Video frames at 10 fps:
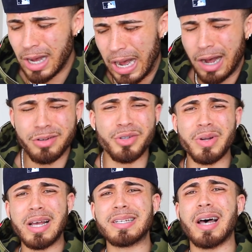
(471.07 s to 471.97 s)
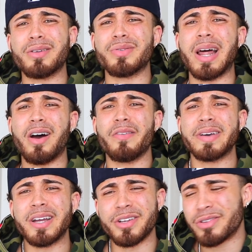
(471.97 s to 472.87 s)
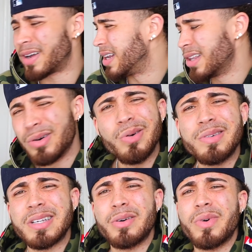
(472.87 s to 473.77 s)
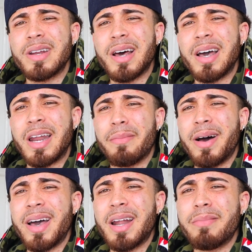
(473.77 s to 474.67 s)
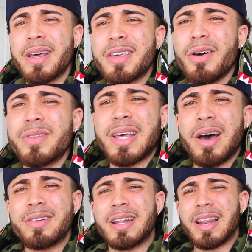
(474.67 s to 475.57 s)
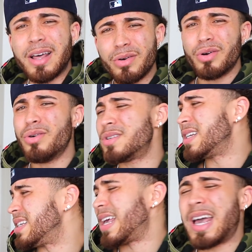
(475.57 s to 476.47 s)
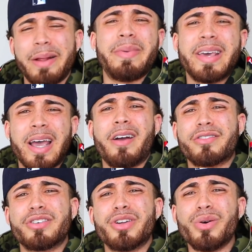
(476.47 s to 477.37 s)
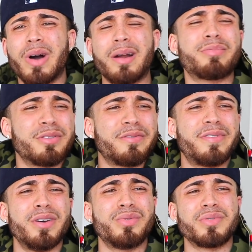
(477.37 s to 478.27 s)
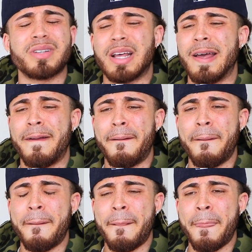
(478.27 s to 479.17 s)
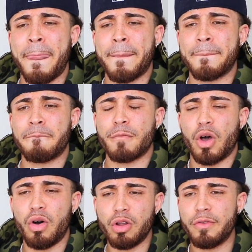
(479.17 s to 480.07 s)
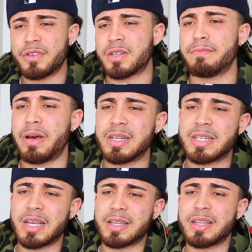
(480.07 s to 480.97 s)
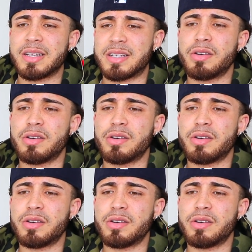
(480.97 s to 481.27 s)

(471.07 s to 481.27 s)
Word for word: I'll do this, I'll do that, over here threatening Lil Uzi and whatnot. And in my head, I'm like, yo, what the hell did Lil Uzi, this anime character, do? I'm confused. All over some petty shit like this.